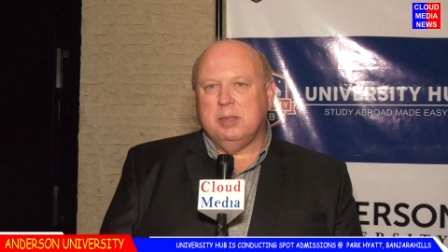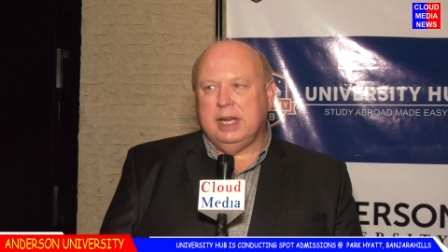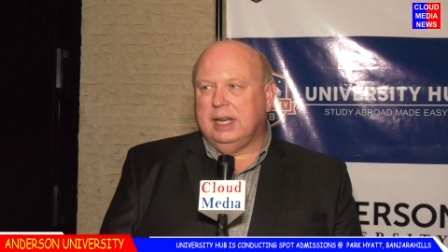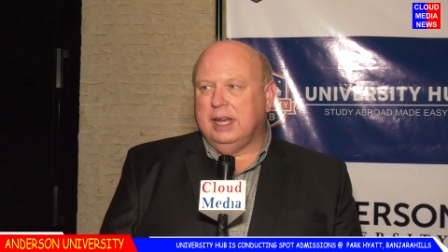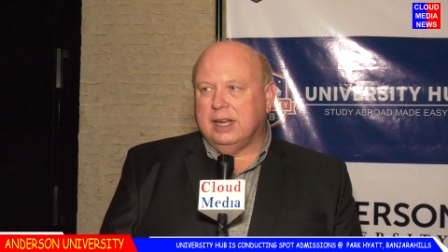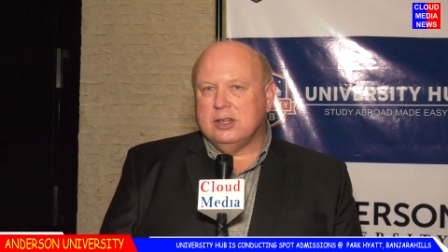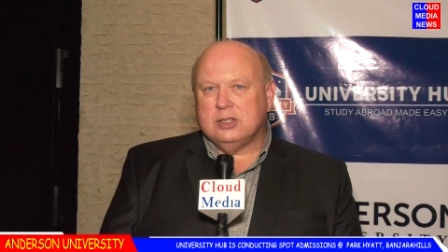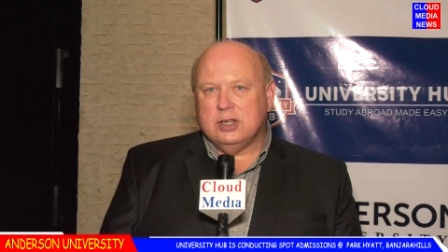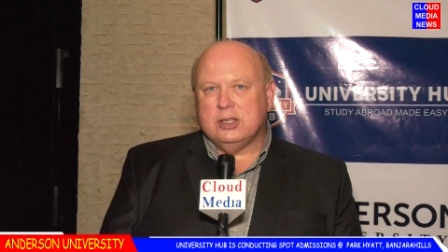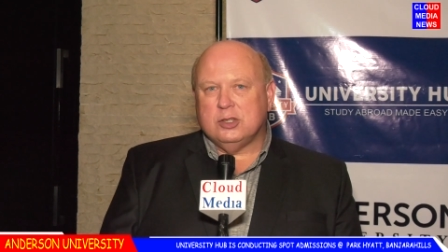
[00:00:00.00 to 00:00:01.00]
to me to get to
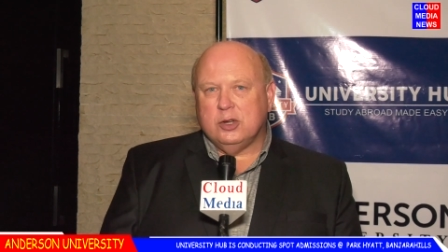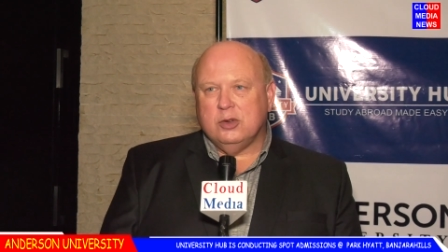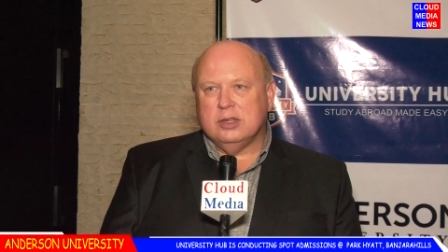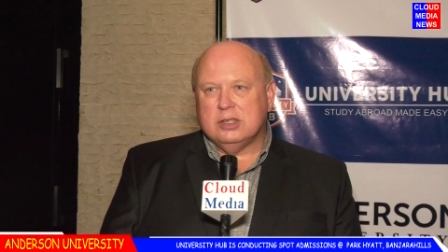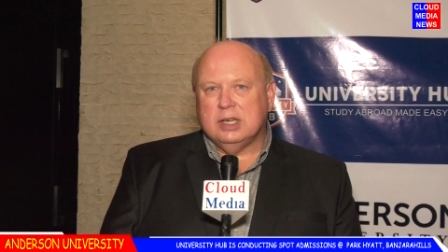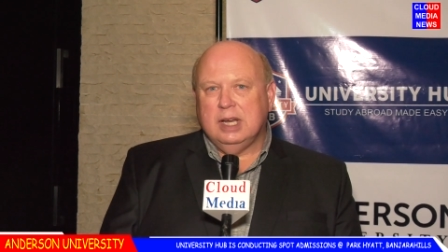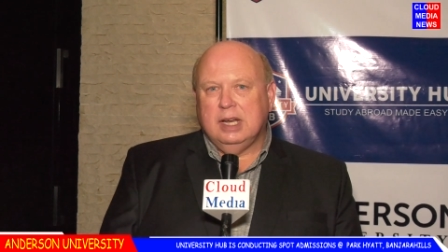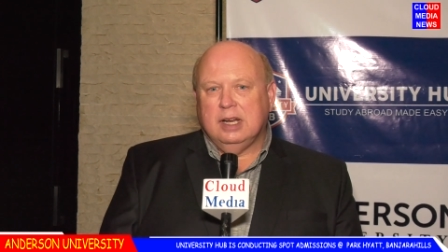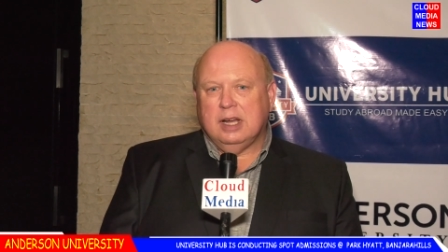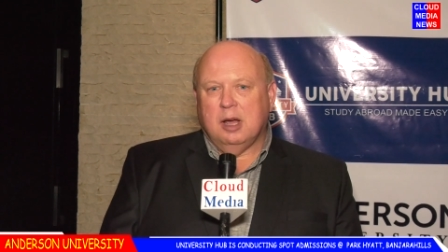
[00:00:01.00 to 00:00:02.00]
see students
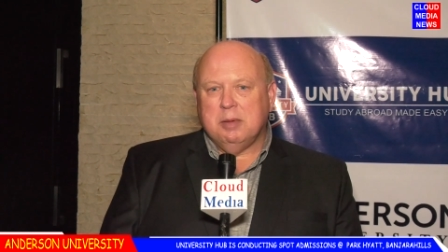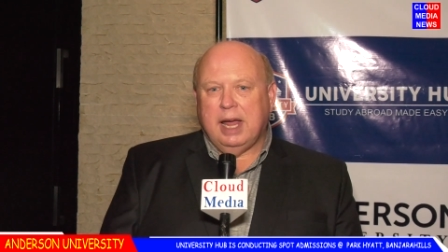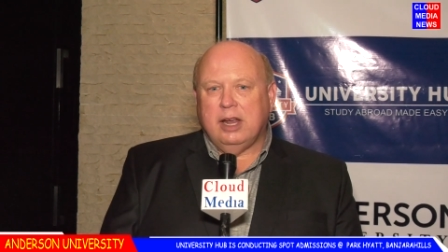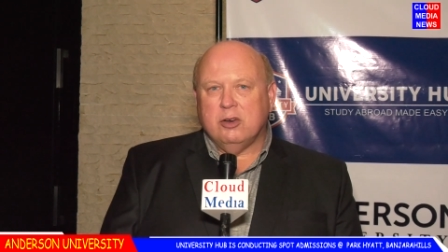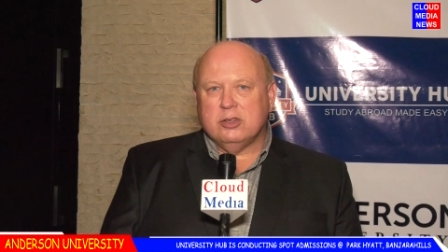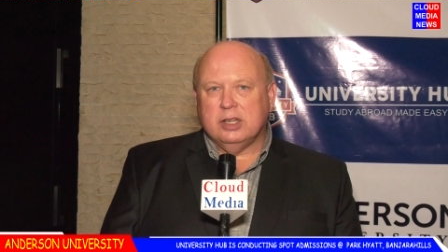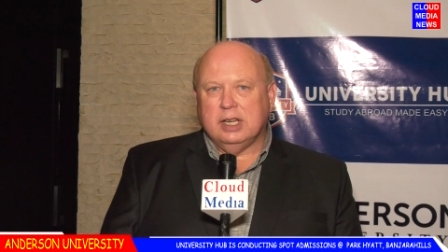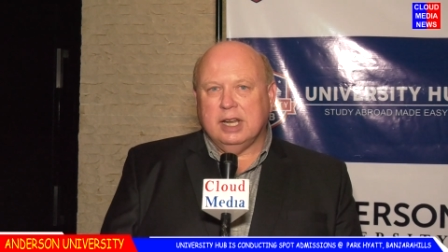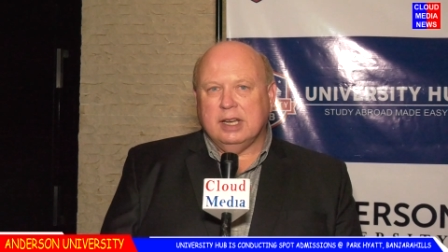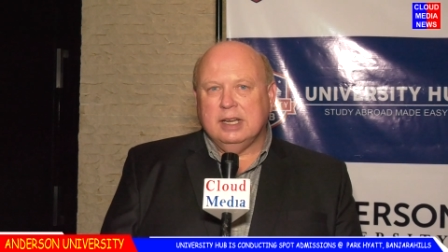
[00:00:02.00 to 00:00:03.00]
come to Anderson
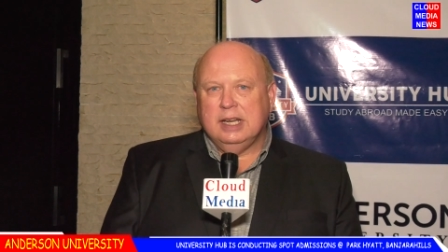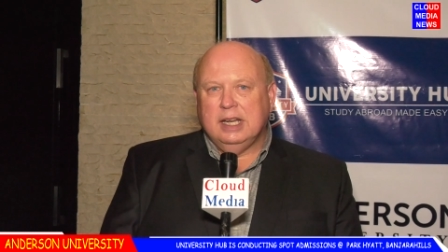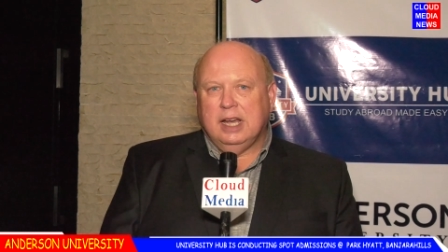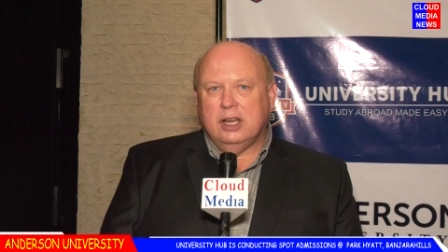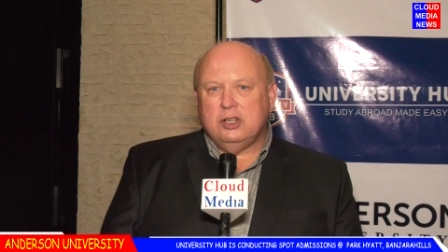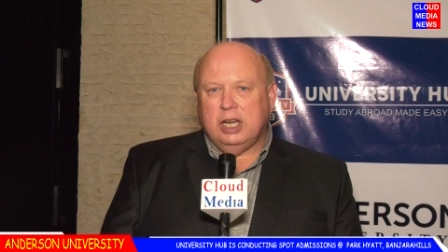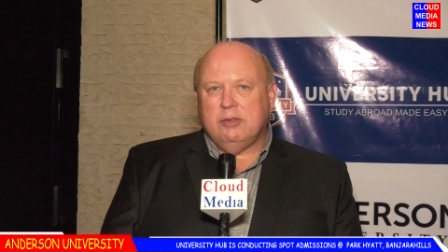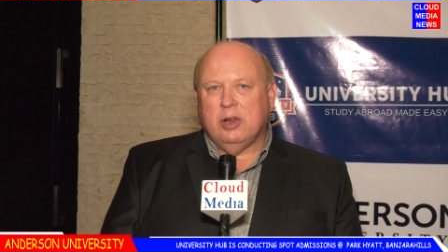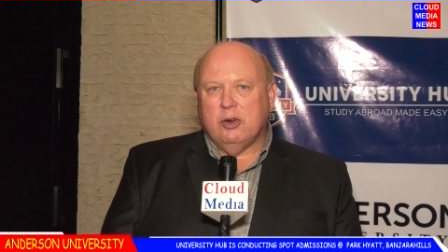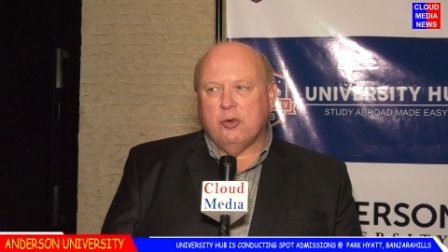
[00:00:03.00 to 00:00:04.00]
and achieve
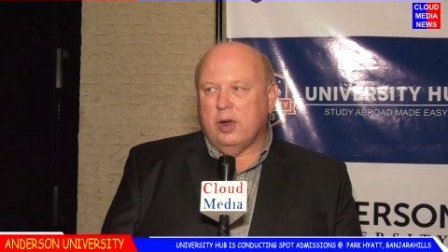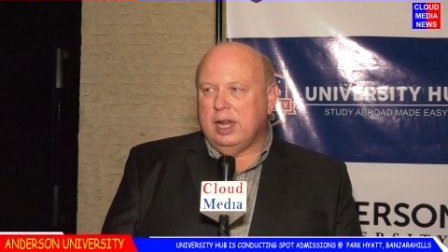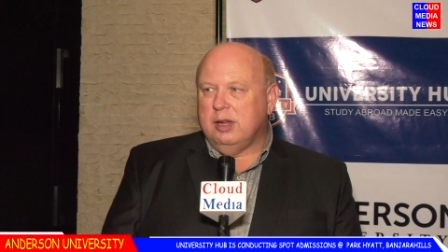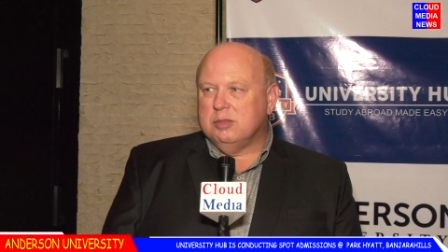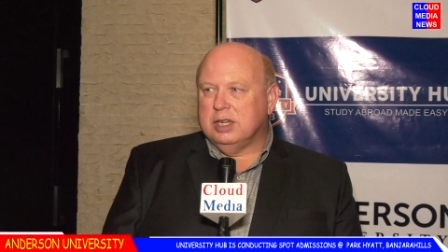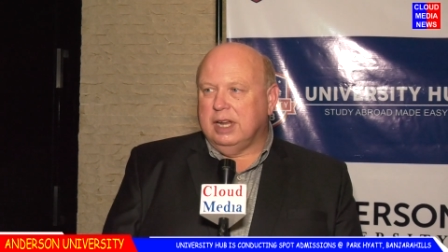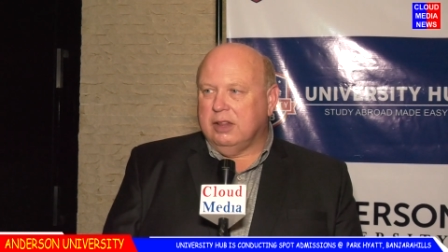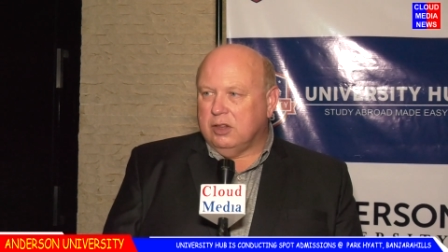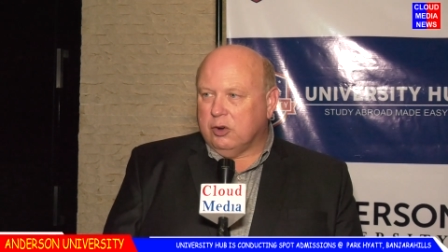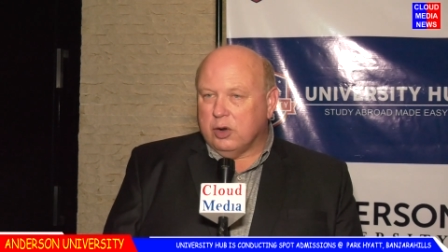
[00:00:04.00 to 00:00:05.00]
their dreams and
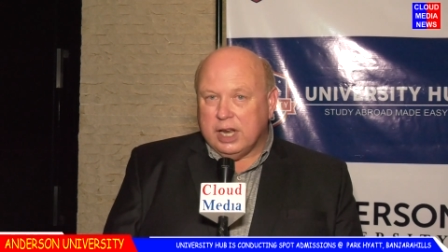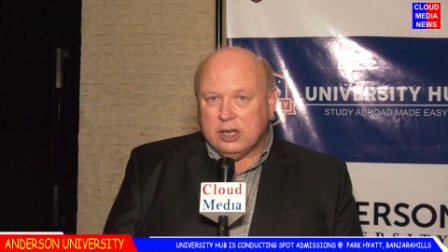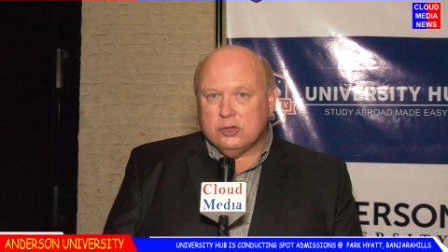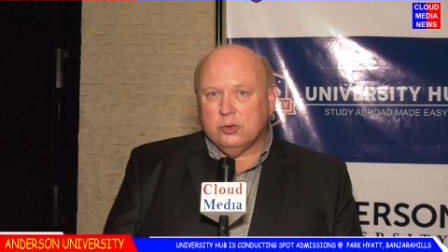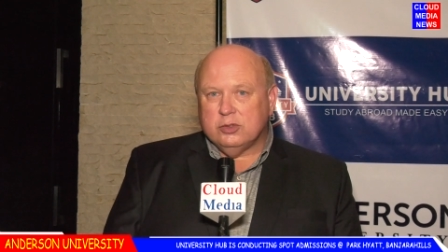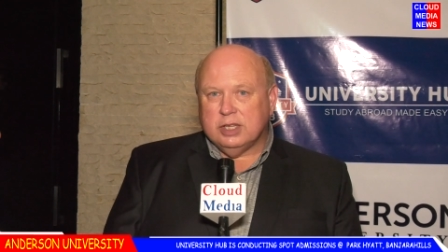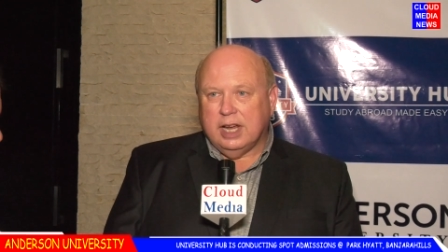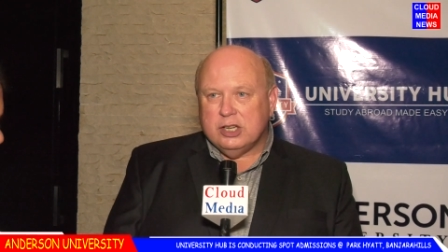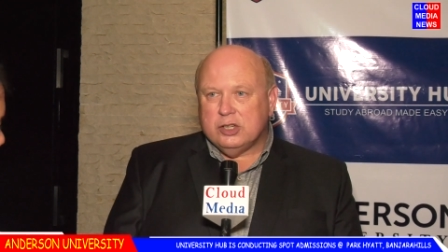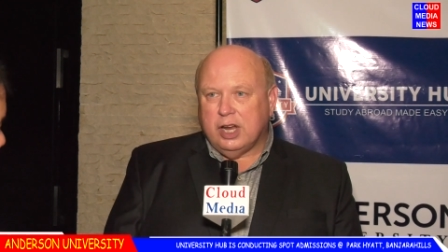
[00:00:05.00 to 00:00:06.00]
get the credentials, the
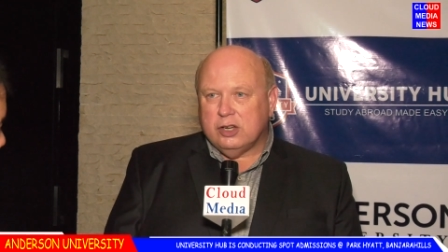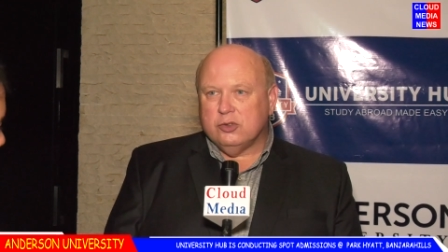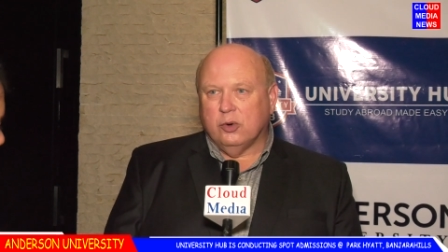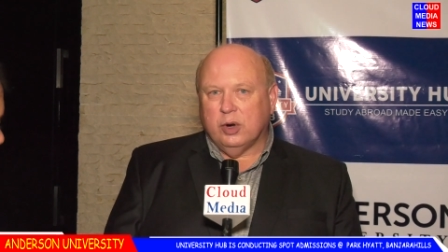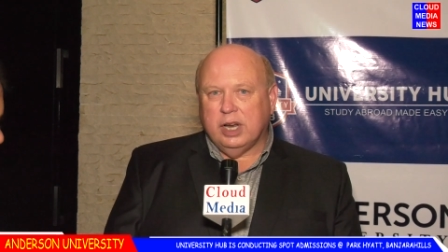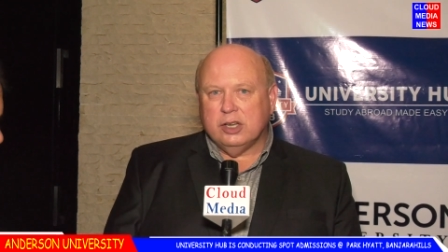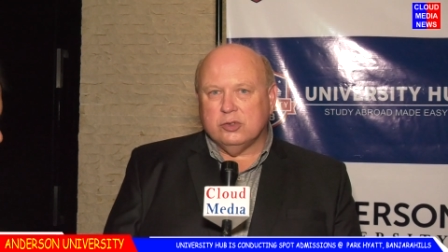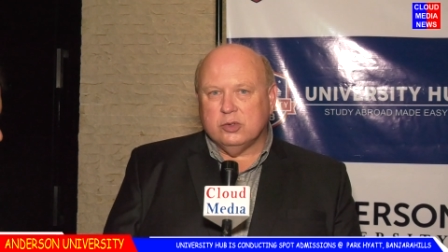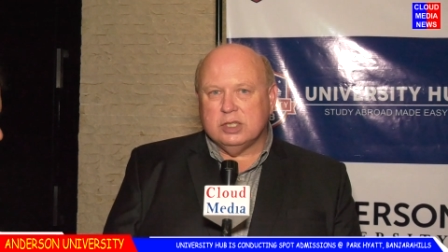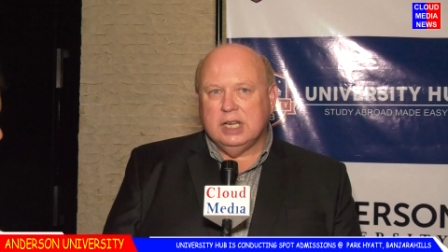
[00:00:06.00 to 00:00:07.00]
educational
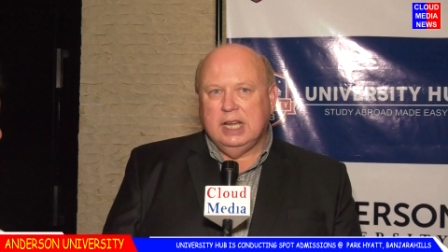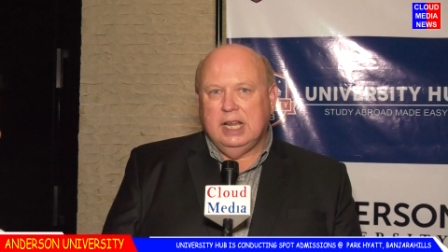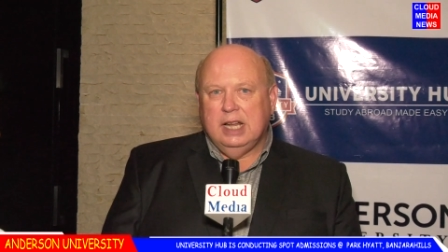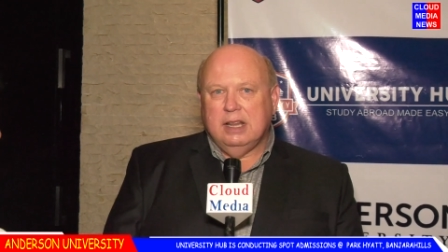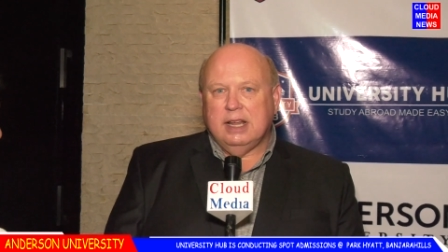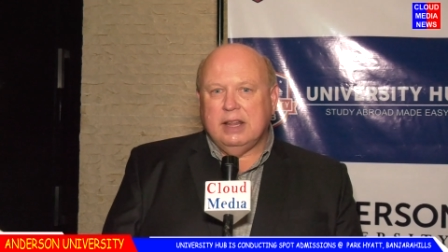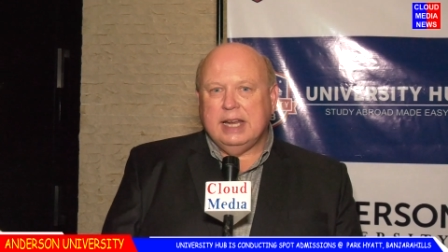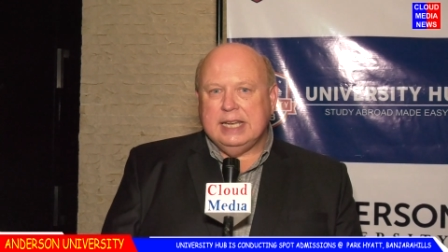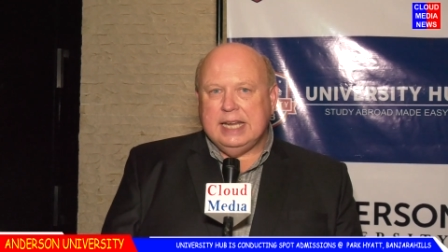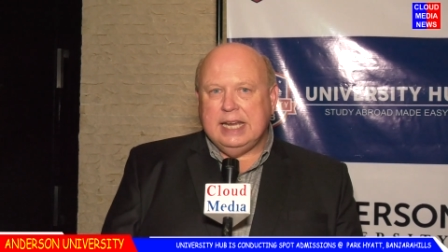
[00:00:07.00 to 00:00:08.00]
credentials that
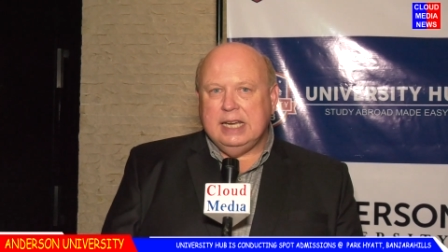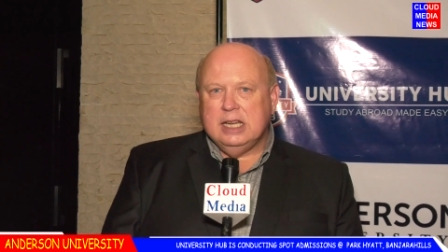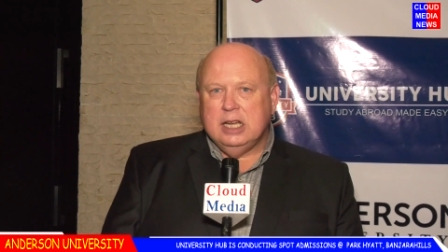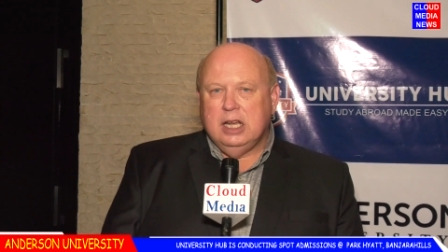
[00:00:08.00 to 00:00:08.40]
they need